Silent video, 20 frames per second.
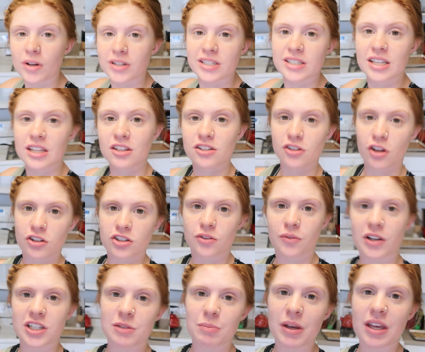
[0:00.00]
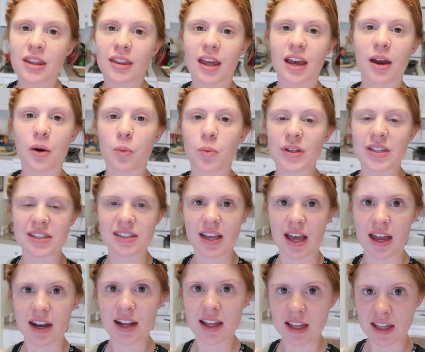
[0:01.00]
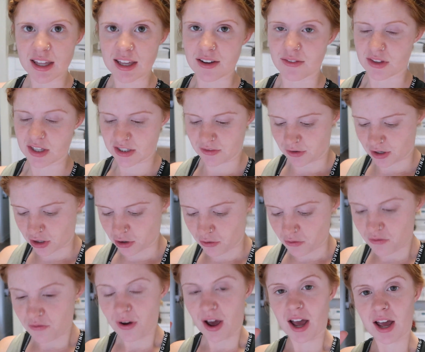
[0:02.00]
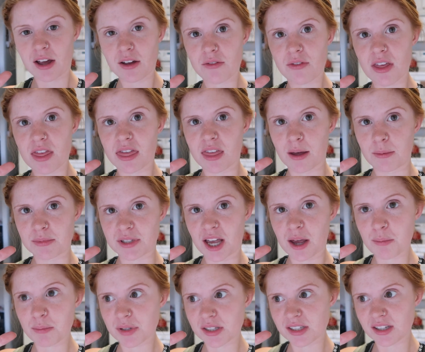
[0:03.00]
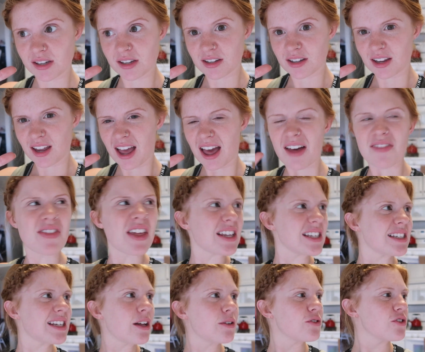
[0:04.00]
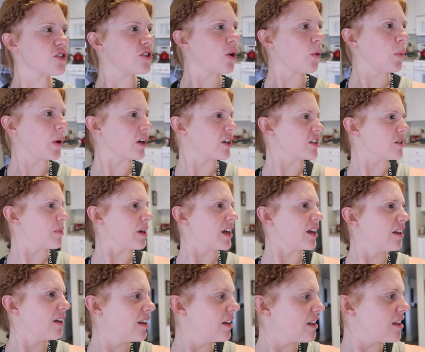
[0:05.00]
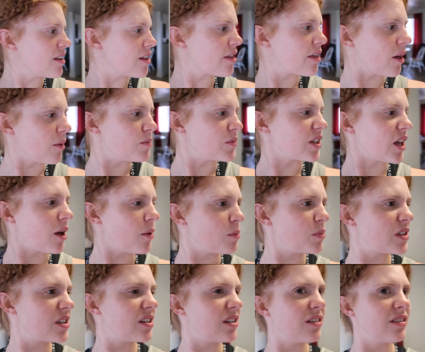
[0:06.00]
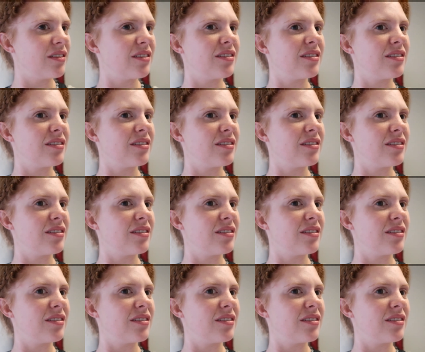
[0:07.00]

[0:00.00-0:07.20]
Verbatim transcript: want to see the salsa recipe, like we said, give this video five thumbs ups. That sounds so weird to me. Thumbs ups?